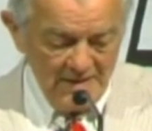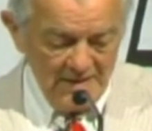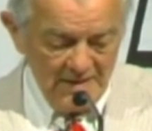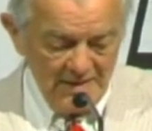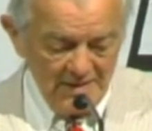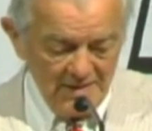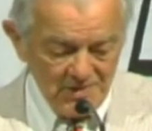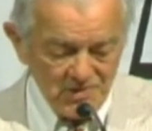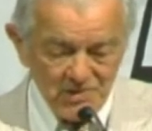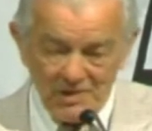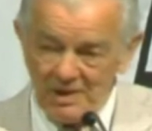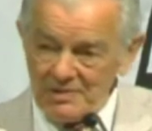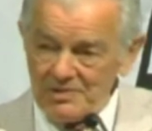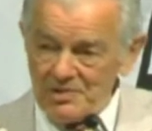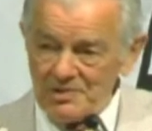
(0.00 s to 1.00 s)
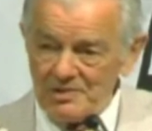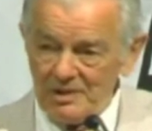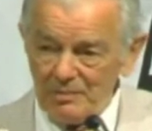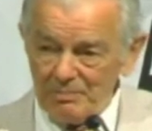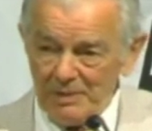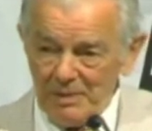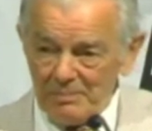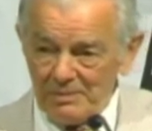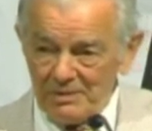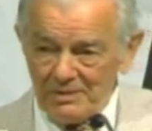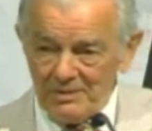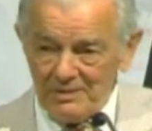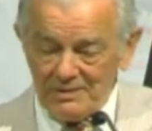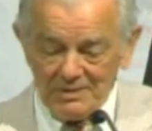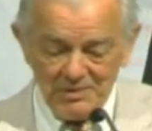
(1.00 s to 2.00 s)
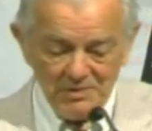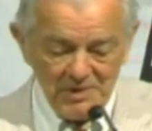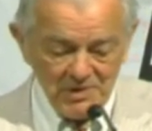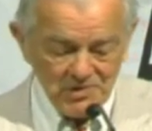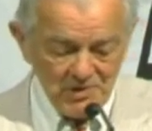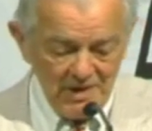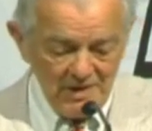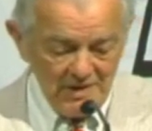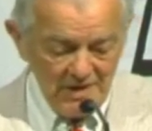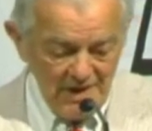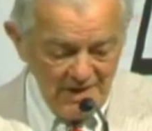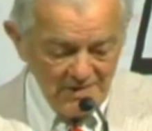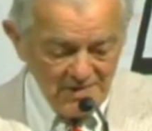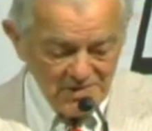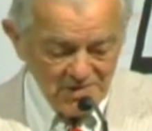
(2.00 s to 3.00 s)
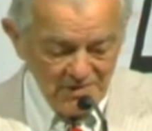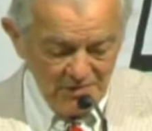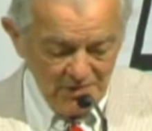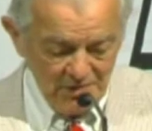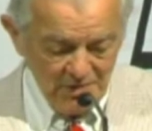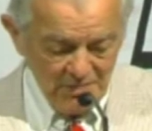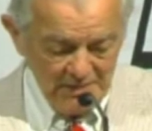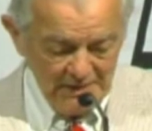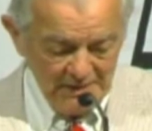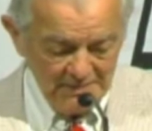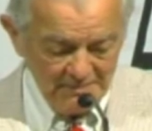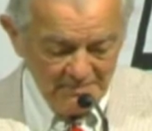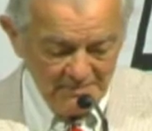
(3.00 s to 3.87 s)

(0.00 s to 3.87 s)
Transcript: I did start this little paper called USA Today that you heard about.